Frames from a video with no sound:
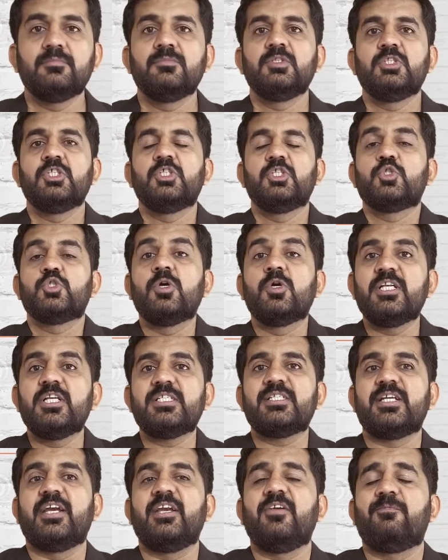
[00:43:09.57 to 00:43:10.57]
So
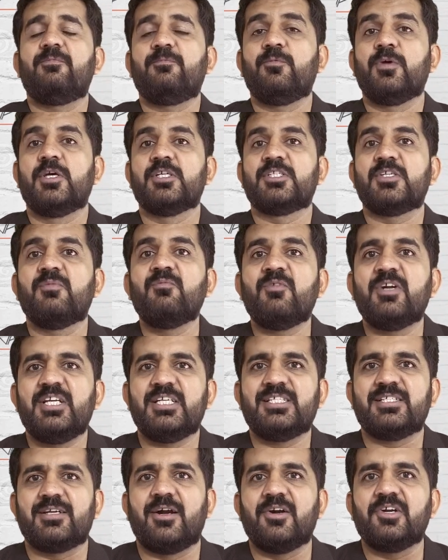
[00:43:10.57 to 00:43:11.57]
understand, if someone
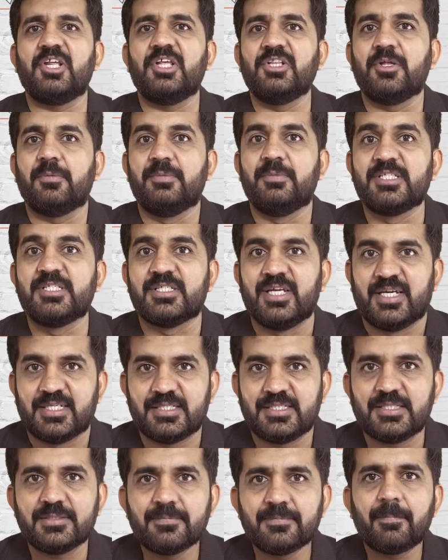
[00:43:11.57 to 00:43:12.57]
is starting the
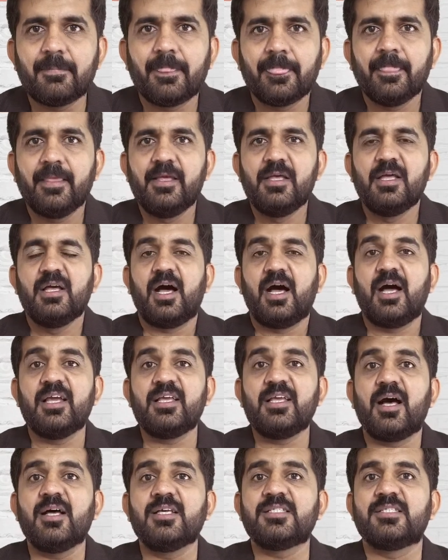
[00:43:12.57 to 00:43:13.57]
business, I
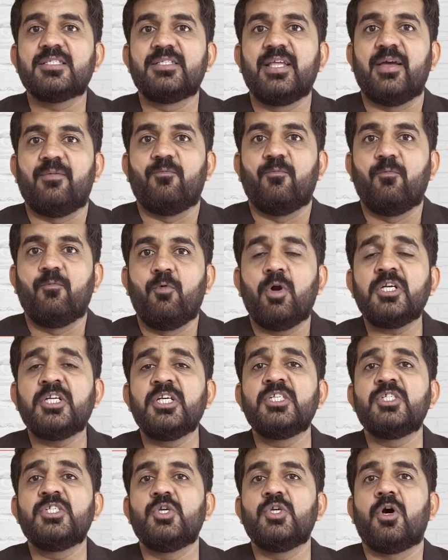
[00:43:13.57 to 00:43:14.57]
ask them, what
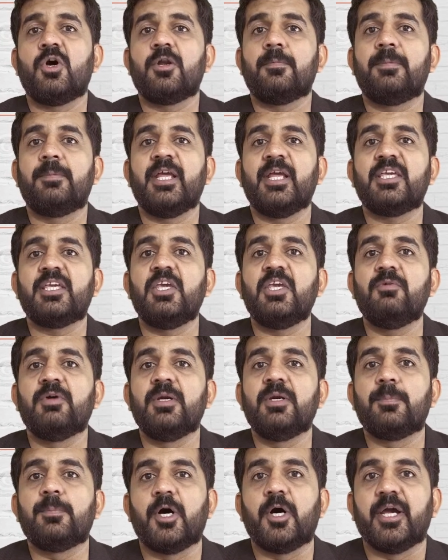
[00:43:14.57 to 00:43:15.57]
is your
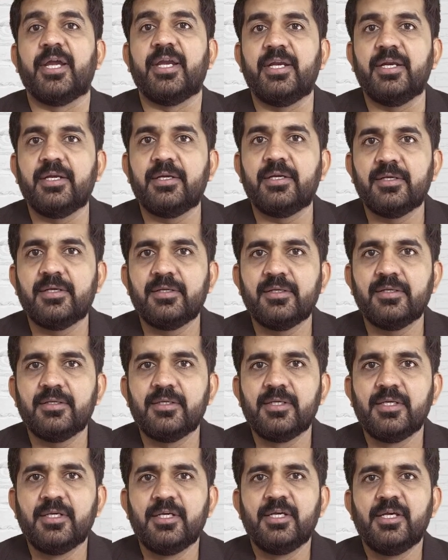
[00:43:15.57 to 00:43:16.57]
break-even point?
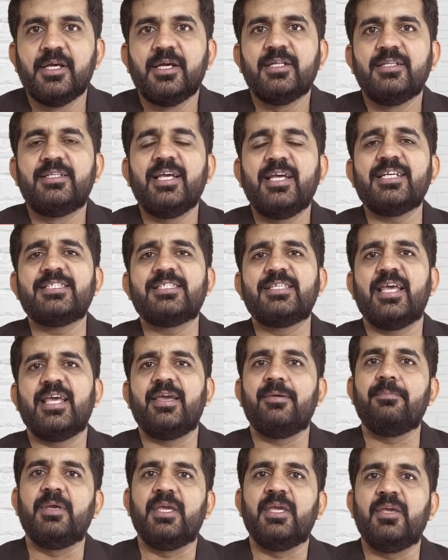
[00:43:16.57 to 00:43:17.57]
They say
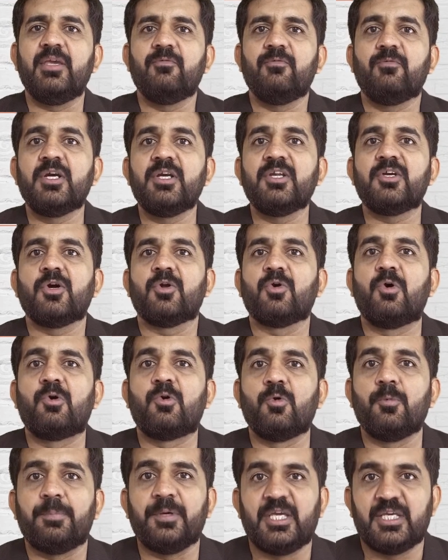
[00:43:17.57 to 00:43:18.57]
me 1 crore
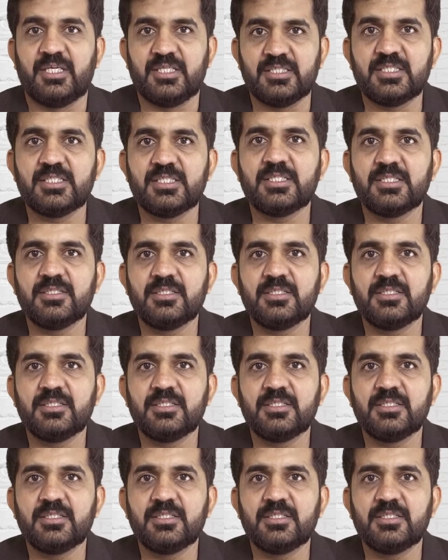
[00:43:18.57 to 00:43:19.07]
rupees.